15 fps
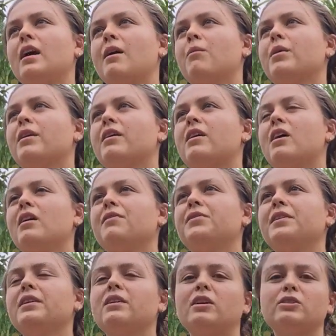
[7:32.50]
And we're
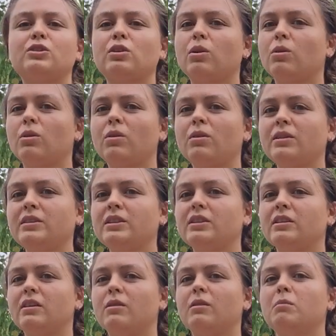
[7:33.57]
often not taught,
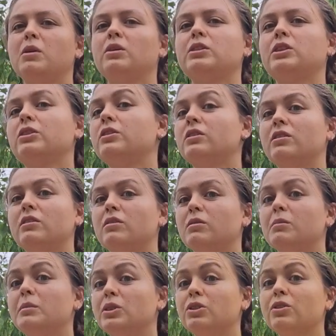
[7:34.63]
you know, emotional
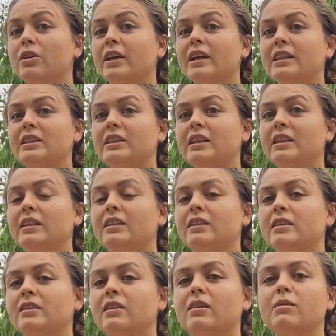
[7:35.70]
maturity.
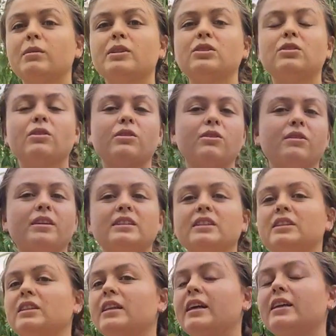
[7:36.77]
You know, we're taught all this
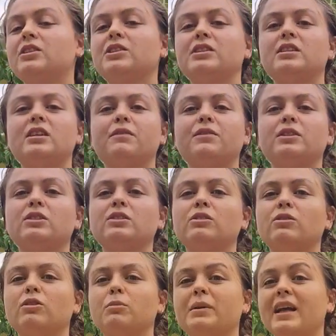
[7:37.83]
intellectual stuff at
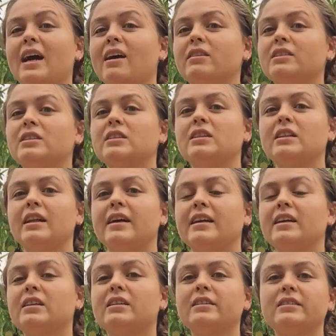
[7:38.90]
school, but how to,
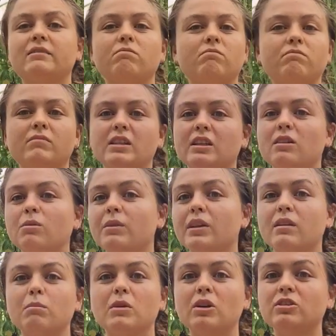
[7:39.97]
like, deal
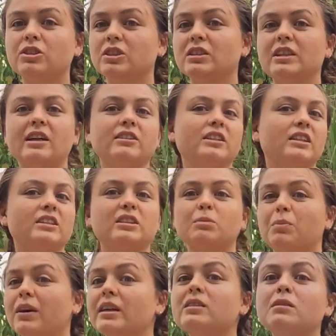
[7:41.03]
with emotions, how to
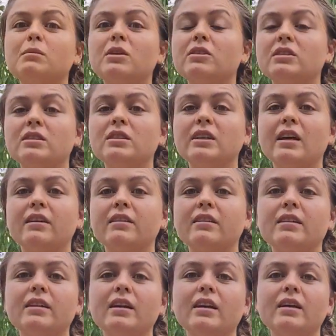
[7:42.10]
express emotions
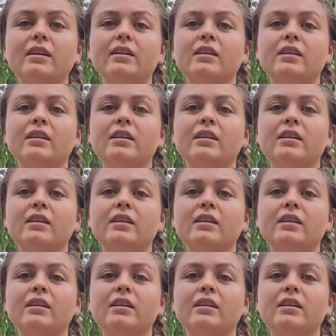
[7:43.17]
healthily.